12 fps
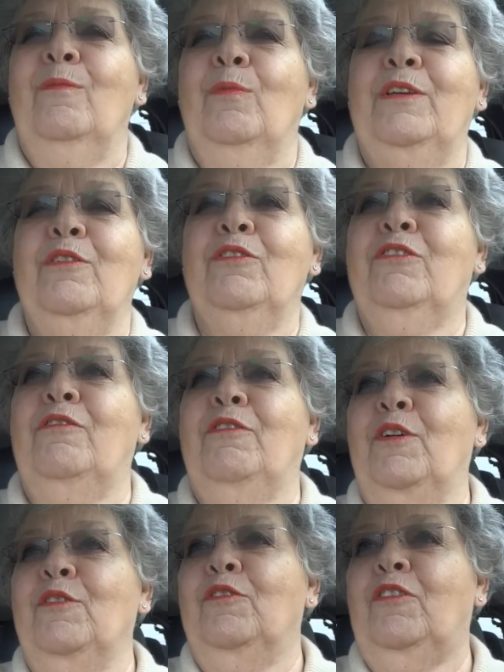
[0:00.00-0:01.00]
we used to
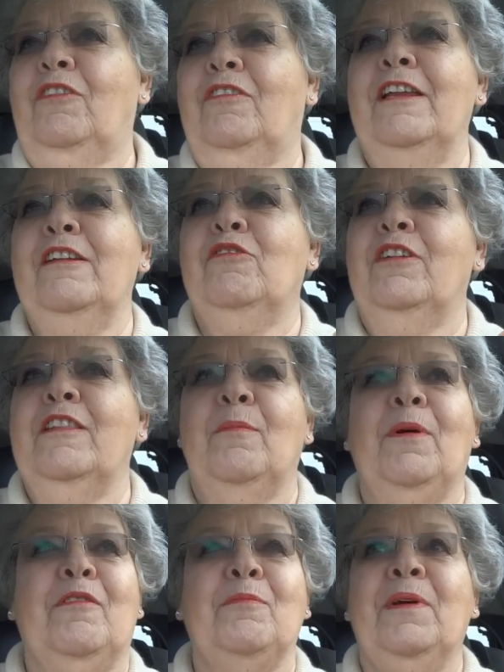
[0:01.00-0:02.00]
vote just literally at the
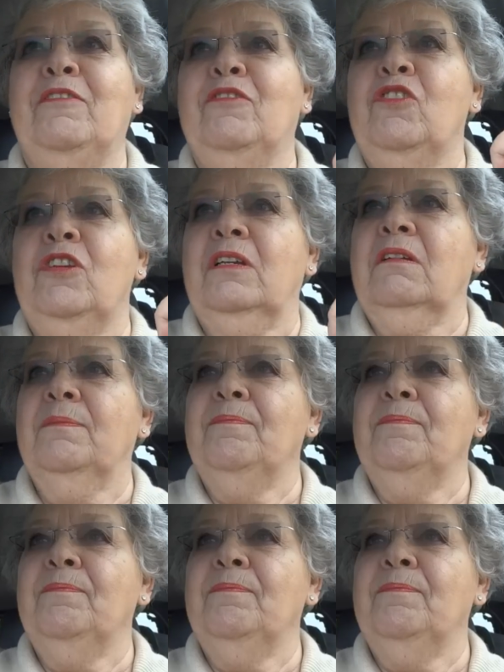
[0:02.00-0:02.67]
bottom of my street.